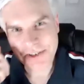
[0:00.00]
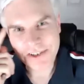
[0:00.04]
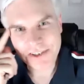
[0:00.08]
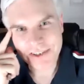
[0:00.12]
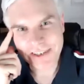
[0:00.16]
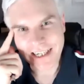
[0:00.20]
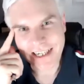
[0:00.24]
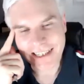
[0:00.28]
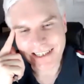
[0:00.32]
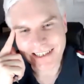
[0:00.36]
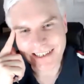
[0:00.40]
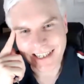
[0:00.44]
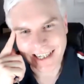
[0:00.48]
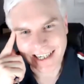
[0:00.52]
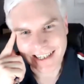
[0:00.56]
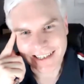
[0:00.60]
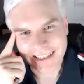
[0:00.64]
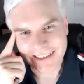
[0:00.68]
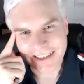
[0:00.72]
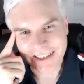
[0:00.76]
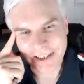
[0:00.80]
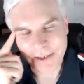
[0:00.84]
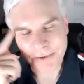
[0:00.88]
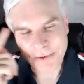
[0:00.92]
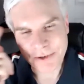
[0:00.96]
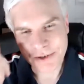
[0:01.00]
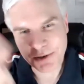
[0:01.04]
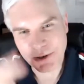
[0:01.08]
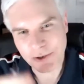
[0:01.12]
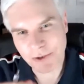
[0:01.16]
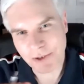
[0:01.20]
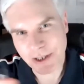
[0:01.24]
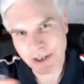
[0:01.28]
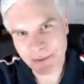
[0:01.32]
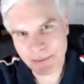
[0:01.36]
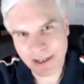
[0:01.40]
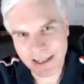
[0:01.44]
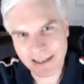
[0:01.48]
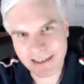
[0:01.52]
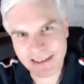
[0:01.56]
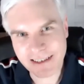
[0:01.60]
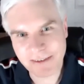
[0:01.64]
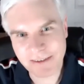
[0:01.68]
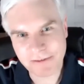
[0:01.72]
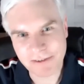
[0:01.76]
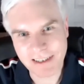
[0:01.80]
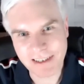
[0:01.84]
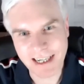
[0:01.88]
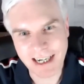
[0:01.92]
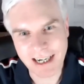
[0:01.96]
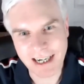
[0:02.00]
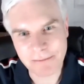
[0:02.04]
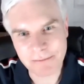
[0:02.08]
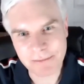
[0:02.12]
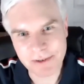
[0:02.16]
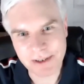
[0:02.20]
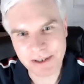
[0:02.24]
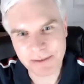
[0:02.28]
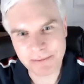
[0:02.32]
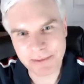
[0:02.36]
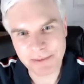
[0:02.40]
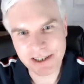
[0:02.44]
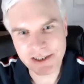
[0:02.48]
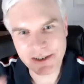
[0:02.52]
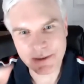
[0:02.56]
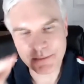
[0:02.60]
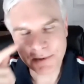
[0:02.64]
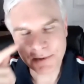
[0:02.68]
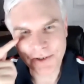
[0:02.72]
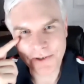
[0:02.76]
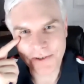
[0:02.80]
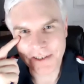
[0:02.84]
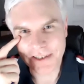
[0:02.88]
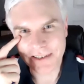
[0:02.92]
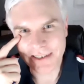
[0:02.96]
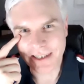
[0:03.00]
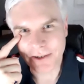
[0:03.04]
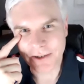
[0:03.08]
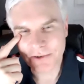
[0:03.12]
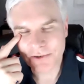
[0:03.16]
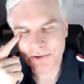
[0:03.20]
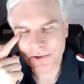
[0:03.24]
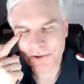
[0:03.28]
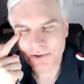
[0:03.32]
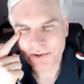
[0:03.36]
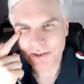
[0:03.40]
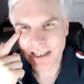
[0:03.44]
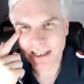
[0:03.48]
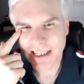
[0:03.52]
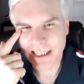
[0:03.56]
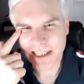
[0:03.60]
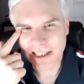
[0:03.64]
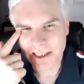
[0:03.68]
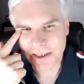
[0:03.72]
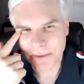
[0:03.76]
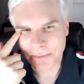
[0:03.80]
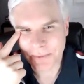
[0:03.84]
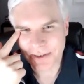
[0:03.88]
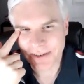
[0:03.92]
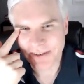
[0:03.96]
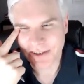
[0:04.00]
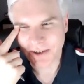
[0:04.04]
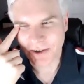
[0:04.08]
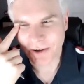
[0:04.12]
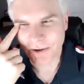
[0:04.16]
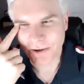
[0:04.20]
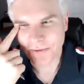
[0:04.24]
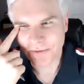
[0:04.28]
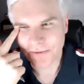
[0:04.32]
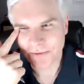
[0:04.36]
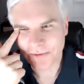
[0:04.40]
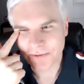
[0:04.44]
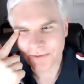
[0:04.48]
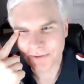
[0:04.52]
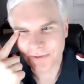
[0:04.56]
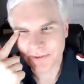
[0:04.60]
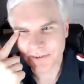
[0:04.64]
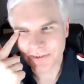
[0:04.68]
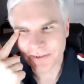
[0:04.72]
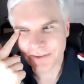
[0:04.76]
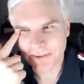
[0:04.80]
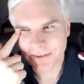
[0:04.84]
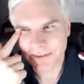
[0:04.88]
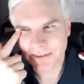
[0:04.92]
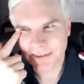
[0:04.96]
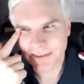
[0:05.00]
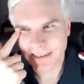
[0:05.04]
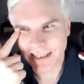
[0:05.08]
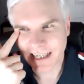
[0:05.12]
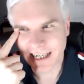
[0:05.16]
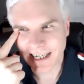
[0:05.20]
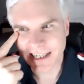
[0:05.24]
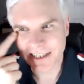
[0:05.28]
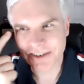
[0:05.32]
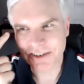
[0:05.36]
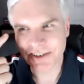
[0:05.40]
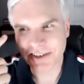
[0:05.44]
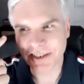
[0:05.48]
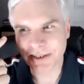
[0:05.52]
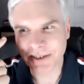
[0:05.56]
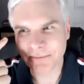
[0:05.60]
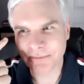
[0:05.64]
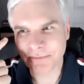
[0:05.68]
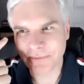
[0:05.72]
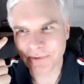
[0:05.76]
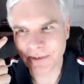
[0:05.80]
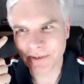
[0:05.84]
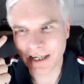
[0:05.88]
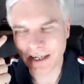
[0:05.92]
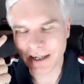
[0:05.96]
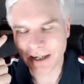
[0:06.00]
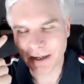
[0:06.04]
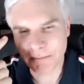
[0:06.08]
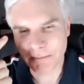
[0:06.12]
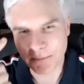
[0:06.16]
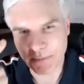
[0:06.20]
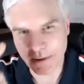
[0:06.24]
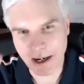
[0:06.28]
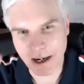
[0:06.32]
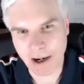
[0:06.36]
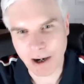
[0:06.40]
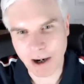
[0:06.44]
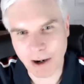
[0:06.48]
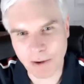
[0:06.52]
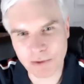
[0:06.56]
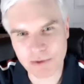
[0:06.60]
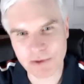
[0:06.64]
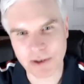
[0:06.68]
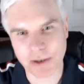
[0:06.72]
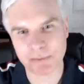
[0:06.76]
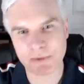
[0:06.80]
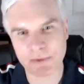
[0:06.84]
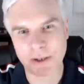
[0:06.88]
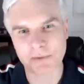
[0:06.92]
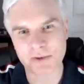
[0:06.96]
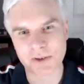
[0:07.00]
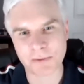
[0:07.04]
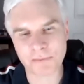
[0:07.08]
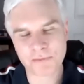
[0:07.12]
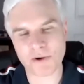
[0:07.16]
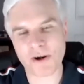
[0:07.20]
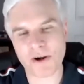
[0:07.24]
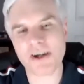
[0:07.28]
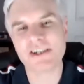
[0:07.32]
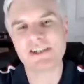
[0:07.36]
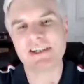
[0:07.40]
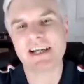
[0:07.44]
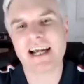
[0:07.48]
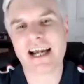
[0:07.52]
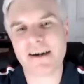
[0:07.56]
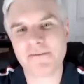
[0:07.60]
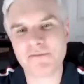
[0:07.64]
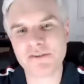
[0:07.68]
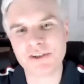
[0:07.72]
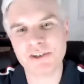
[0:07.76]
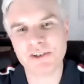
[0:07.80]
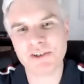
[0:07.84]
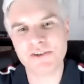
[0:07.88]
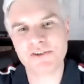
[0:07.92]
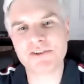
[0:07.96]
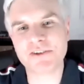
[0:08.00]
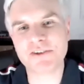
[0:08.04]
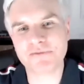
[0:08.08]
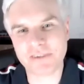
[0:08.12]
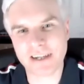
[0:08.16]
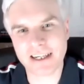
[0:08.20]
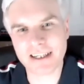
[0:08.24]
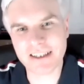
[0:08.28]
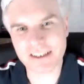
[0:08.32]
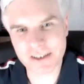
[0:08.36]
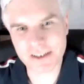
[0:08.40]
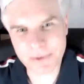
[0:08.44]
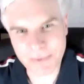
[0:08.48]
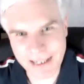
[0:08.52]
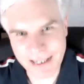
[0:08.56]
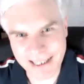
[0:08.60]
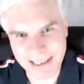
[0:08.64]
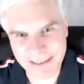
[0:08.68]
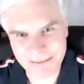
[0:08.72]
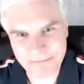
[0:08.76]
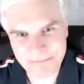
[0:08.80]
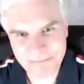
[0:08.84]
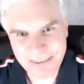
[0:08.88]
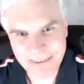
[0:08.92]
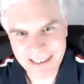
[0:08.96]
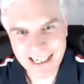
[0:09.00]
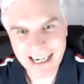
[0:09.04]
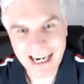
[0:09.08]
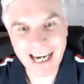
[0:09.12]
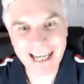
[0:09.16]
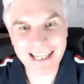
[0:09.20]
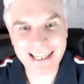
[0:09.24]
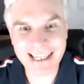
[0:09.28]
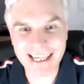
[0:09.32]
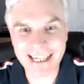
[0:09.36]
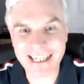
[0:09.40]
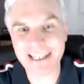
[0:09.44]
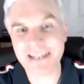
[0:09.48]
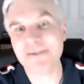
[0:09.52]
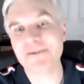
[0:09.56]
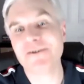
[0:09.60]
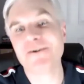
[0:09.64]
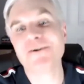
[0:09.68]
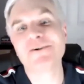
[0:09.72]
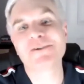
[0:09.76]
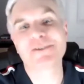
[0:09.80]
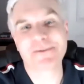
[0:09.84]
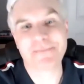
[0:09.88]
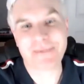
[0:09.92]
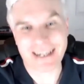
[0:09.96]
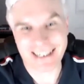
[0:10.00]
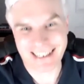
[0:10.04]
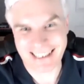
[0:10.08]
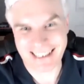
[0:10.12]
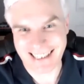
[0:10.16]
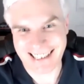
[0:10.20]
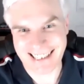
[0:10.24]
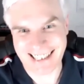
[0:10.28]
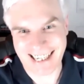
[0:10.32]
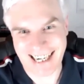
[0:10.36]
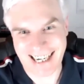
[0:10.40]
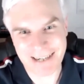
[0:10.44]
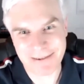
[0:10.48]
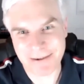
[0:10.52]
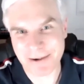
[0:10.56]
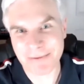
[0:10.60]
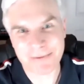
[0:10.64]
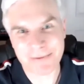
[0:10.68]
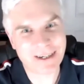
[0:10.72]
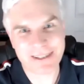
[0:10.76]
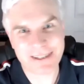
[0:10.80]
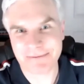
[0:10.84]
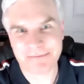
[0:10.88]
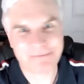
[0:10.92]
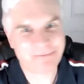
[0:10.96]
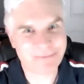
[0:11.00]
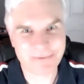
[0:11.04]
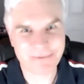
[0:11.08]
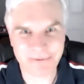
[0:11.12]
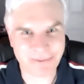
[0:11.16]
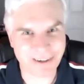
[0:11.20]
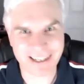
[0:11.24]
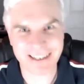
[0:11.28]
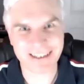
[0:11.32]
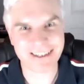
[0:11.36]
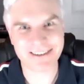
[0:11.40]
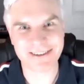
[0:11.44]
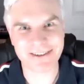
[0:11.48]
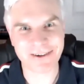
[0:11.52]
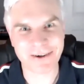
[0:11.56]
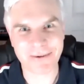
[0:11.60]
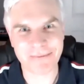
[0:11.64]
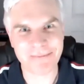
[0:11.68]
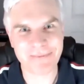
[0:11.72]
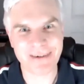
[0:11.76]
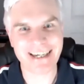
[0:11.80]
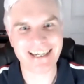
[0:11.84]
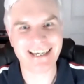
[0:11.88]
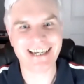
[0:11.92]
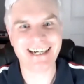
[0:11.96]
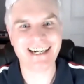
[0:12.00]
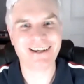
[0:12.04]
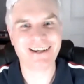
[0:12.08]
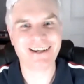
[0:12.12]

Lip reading: you said that and you were talking about different amps and the Mesa Boogies, I was just thinking to myself, actually, I'm surprised you haven't used the Fender Twin. And then you automatically came up with Fender's Not Me, and I